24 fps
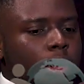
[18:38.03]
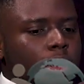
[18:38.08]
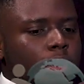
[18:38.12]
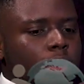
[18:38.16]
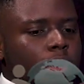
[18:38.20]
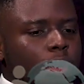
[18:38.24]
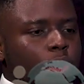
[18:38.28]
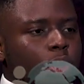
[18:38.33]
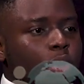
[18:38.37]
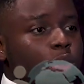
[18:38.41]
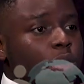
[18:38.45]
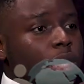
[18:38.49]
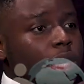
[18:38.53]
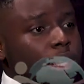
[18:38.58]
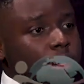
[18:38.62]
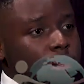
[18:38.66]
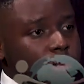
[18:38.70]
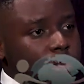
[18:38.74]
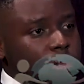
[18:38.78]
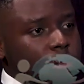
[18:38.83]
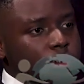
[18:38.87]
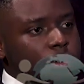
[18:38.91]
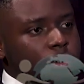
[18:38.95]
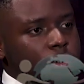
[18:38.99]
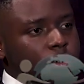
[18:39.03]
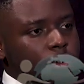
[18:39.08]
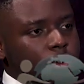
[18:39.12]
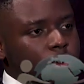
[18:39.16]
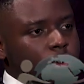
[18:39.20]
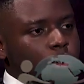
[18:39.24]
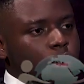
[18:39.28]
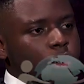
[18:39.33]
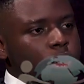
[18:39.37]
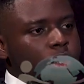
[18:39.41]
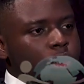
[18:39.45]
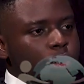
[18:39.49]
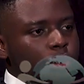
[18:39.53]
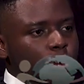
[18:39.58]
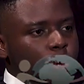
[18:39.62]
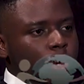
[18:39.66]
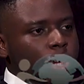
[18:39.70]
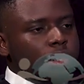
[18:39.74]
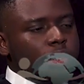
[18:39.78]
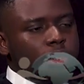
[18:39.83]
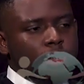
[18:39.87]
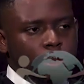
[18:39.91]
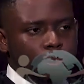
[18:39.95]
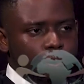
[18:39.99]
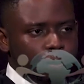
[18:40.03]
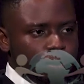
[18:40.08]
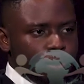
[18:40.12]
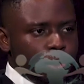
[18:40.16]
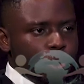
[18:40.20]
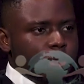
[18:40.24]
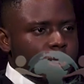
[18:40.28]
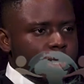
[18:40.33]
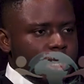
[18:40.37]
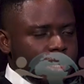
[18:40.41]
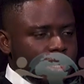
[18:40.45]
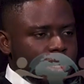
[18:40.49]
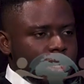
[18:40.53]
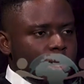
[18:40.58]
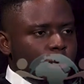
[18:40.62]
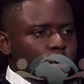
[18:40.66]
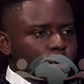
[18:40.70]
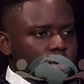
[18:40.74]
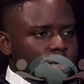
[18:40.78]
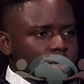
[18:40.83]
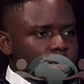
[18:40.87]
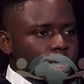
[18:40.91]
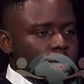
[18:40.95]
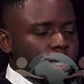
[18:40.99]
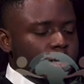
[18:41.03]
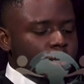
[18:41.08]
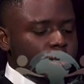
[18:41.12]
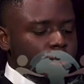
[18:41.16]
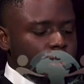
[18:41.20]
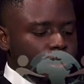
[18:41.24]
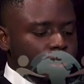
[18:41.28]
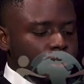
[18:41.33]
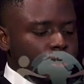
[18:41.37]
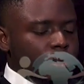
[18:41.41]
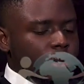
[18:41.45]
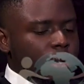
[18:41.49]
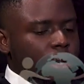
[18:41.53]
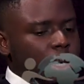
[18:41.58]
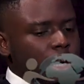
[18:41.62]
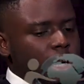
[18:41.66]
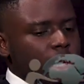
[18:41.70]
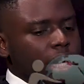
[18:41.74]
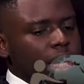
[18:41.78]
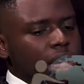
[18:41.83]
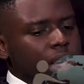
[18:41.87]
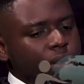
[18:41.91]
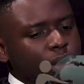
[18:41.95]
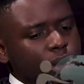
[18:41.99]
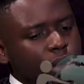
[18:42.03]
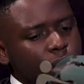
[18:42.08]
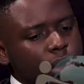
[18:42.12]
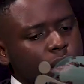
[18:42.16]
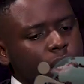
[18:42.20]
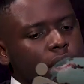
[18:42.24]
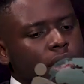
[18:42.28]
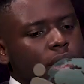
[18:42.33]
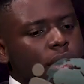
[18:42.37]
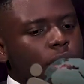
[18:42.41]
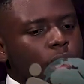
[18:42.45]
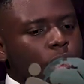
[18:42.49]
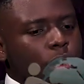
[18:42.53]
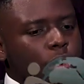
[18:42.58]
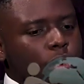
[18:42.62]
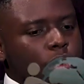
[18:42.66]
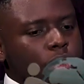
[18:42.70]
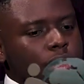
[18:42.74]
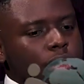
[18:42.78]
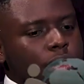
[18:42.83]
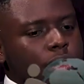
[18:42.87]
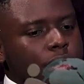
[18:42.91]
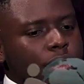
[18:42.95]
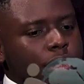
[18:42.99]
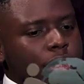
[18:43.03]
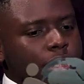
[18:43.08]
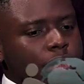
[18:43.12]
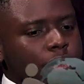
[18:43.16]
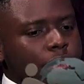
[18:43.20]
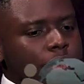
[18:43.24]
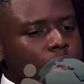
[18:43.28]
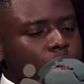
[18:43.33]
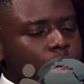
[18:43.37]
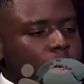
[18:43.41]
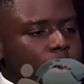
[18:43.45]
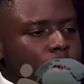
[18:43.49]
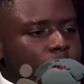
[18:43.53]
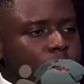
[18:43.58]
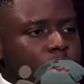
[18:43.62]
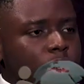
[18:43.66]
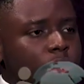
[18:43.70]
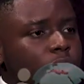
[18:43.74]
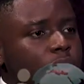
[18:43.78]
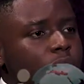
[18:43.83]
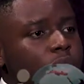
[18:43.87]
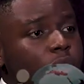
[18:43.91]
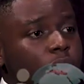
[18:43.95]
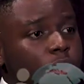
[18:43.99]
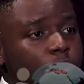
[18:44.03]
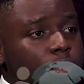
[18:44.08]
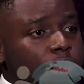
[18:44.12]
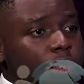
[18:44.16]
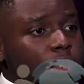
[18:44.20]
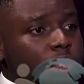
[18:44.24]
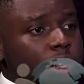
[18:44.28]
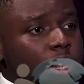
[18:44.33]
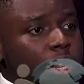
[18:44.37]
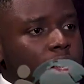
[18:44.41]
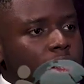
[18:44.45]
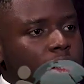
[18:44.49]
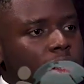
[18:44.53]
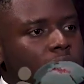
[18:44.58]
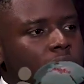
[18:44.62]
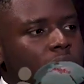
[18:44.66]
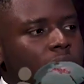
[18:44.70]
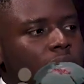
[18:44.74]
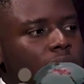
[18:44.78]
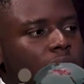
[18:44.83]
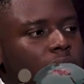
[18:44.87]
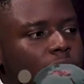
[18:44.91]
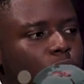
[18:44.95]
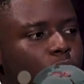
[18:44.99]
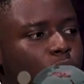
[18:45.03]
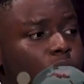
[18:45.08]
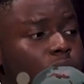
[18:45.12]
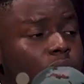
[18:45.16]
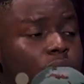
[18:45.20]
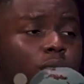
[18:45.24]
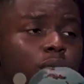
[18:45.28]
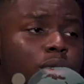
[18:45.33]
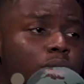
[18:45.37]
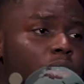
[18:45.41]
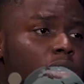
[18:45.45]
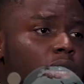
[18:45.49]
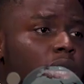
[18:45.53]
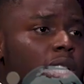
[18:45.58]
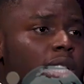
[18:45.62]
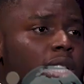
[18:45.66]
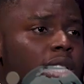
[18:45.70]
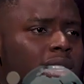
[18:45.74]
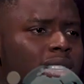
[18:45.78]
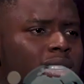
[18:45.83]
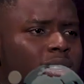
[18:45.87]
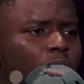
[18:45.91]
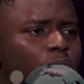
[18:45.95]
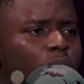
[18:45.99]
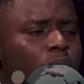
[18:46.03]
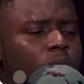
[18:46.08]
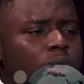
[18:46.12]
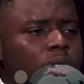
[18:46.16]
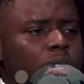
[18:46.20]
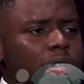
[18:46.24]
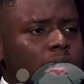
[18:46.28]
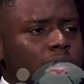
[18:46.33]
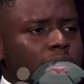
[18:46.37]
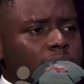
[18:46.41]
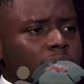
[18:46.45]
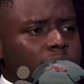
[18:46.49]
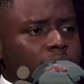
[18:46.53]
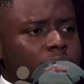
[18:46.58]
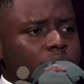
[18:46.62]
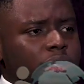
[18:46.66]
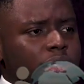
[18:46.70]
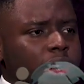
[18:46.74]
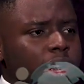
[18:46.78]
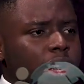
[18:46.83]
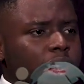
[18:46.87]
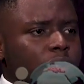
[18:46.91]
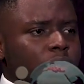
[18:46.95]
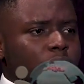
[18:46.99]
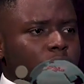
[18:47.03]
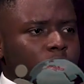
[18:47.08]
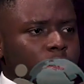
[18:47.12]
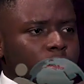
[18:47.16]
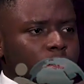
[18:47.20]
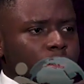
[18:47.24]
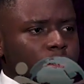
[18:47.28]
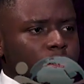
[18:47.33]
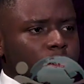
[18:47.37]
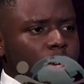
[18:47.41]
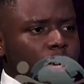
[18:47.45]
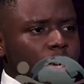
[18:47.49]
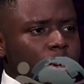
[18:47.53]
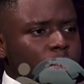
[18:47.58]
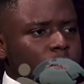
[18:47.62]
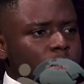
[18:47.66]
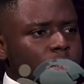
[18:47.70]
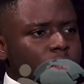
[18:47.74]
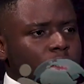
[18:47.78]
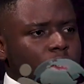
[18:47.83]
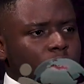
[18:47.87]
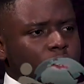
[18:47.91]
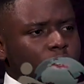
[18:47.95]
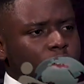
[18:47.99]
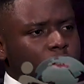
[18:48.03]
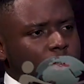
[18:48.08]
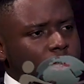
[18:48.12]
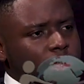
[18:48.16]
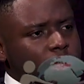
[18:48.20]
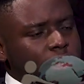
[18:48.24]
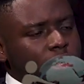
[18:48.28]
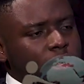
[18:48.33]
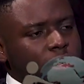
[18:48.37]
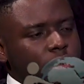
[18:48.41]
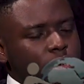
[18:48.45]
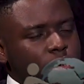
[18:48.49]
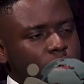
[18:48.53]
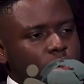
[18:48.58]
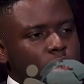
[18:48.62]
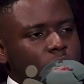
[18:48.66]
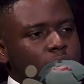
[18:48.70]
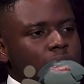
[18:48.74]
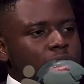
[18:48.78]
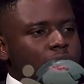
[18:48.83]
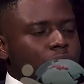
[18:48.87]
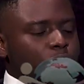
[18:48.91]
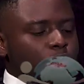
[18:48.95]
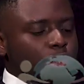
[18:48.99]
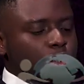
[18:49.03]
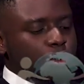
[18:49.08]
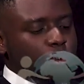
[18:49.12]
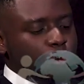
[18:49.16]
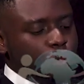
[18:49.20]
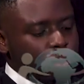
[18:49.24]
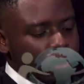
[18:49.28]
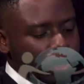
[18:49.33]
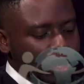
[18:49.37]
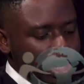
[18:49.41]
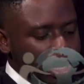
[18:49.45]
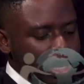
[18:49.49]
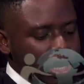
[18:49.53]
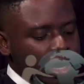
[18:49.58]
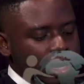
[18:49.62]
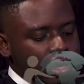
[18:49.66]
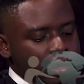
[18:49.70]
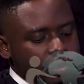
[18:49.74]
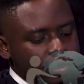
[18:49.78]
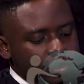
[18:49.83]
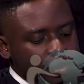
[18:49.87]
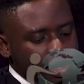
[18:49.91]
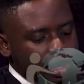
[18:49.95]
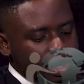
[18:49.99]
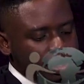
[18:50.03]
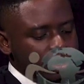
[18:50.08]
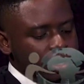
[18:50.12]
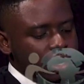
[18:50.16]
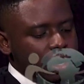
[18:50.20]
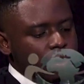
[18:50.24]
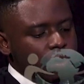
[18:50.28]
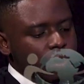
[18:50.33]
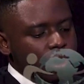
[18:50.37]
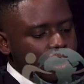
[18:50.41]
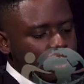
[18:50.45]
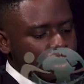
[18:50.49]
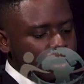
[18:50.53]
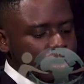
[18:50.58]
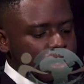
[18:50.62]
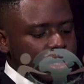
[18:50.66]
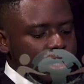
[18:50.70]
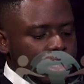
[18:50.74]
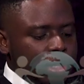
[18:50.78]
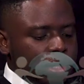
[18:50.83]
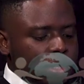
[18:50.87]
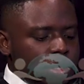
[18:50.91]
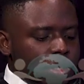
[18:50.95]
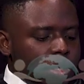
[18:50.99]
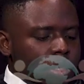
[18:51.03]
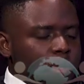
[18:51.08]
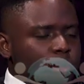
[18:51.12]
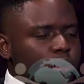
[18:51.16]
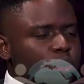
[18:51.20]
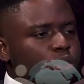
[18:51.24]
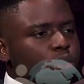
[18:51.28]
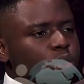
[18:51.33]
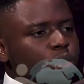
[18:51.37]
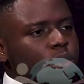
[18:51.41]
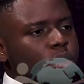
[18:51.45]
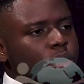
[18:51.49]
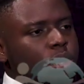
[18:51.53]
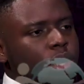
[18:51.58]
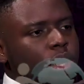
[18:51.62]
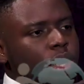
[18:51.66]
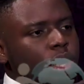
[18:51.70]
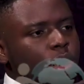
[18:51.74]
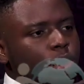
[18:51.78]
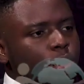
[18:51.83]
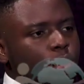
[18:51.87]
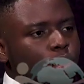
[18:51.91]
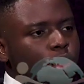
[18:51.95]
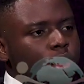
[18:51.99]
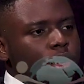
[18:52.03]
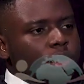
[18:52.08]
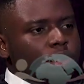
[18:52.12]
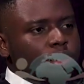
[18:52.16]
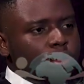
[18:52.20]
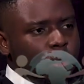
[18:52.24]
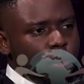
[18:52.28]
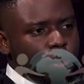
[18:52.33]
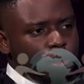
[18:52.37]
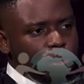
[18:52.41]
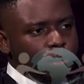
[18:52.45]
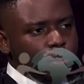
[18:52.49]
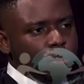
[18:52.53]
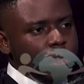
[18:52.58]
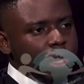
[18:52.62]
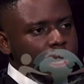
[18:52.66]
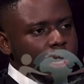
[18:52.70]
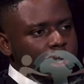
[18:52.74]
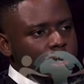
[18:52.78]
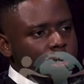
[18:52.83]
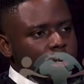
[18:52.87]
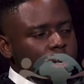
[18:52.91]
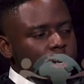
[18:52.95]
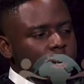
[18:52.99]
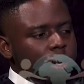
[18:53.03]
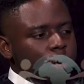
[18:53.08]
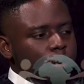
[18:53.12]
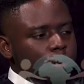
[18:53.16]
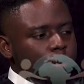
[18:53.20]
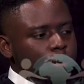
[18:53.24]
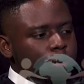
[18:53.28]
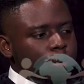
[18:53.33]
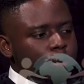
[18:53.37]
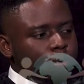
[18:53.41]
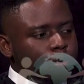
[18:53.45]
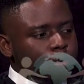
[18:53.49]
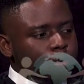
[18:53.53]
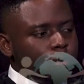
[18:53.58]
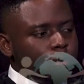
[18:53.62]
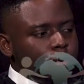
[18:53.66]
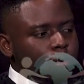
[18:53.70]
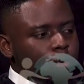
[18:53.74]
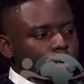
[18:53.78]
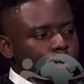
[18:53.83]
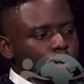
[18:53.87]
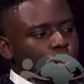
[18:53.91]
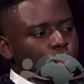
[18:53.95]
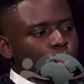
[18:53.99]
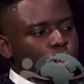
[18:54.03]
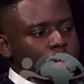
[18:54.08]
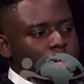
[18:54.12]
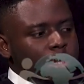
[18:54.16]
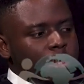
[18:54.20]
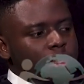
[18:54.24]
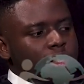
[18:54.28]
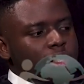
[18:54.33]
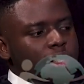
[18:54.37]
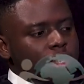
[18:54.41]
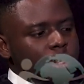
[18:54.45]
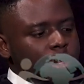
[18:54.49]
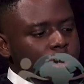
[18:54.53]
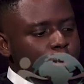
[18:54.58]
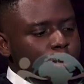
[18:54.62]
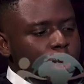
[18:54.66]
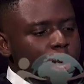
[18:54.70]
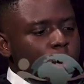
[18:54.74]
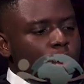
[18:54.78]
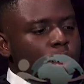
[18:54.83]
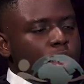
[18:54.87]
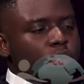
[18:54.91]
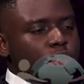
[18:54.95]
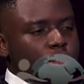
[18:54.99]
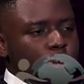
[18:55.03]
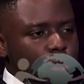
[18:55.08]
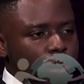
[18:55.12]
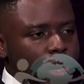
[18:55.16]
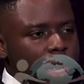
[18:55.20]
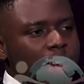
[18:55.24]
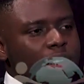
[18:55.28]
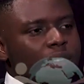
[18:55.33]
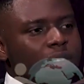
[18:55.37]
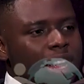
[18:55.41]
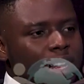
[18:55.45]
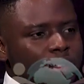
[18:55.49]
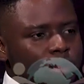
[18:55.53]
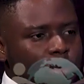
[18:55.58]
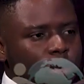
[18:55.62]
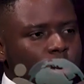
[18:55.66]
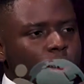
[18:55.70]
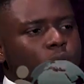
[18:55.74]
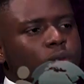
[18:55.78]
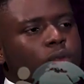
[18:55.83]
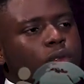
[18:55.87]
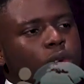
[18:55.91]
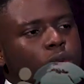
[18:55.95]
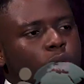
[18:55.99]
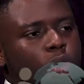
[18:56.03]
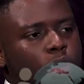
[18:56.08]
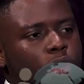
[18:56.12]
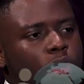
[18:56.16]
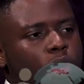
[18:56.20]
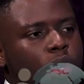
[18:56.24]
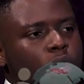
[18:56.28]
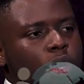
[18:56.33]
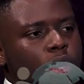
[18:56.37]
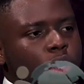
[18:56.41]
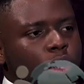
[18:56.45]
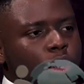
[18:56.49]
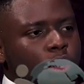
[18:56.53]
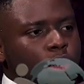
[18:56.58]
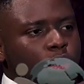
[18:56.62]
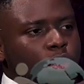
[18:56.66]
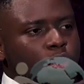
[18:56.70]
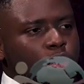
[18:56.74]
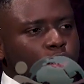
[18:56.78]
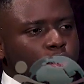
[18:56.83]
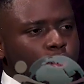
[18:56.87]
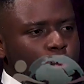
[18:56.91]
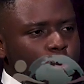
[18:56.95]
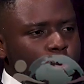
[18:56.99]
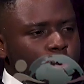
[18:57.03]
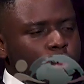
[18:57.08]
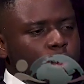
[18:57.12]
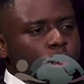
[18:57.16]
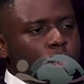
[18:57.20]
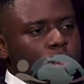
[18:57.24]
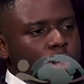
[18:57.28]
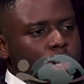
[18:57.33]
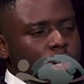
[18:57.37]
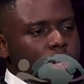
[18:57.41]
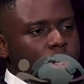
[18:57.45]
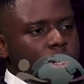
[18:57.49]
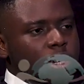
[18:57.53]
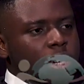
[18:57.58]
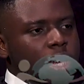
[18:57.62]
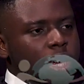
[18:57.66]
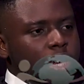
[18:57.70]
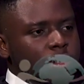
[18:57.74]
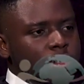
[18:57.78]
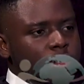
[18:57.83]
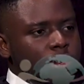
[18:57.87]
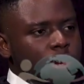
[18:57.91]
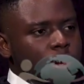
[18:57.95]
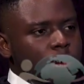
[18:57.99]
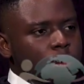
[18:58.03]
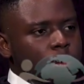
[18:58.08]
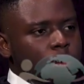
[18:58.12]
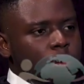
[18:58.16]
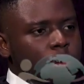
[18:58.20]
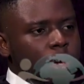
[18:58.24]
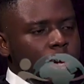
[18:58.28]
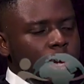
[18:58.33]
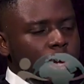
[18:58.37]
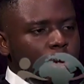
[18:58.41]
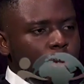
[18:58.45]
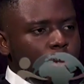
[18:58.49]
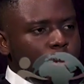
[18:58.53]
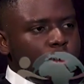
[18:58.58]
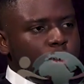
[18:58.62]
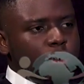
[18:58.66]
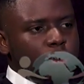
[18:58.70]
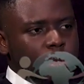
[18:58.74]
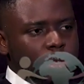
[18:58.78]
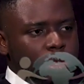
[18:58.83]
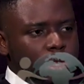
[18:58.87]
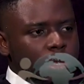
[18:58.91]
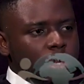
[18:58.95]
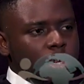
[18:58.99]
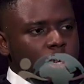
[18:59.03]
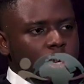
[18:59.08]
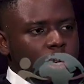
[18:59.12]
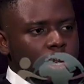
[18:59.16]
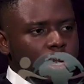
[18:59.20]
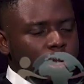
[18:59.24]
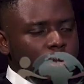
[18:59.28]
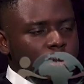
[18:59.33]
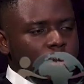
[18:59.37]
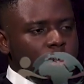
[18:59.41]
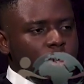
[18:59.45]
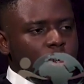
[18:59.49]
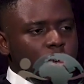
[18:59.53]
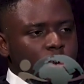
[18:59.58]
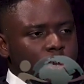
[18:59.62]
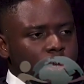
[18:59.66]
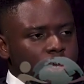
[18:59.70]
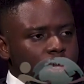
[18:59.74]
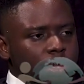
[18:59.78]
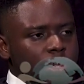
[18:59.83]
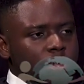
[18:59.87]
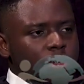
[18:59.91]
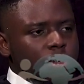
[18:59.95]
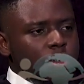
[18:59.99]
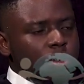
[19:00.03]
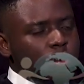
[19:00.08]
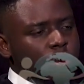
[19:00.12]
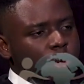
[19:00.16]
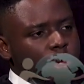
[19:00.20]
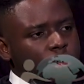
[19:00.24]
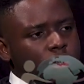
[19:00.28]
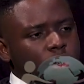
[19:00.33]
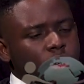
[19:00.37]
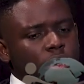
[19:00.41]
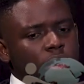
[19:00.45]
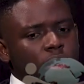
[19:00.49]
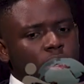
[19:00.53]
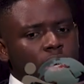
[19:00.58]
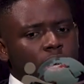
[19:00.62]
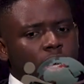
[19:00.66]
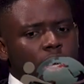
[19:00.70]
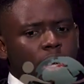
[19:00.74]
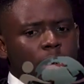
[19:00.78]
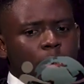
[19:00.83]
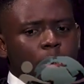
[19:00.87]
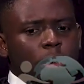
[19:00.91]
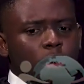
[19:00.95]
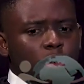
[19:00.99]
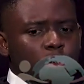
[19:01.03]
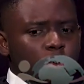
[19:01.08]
creative with the ways they protect their own states because even though they are called the chief um, security officer mm. constitutionally they're not really in charge of um, security so they have to skirt around the, the issue yes. what is your own plan um, with the powers you have as governor mm. to do something that um, helps the uh, security situation because we